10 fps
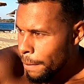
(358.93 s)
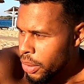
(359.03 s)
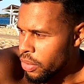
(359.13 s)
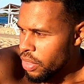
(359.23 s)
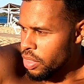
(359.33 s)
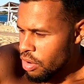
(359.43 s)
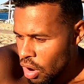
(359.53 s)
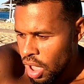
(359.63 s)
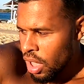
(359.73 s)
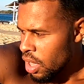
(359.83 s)
But
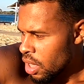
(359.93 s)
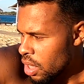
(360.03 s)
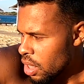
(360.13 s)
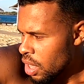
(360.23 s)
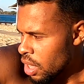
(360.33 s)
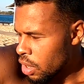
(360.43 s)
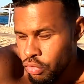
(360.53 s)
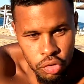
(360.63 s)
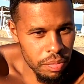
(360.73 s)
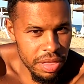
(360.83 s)
there are uh,
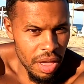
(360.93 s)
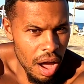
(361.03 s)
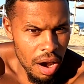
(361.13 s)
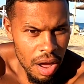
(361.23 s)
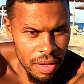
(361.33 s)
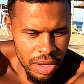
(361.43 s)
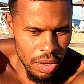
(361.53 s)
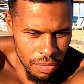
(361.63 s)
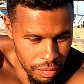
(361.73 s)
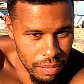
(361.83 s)
groups that are,
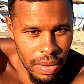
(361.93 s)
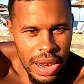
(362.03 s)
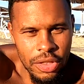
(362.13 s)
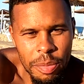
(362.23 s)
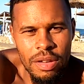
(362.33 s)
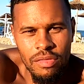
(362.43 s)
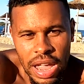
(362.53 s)
you know, a little bit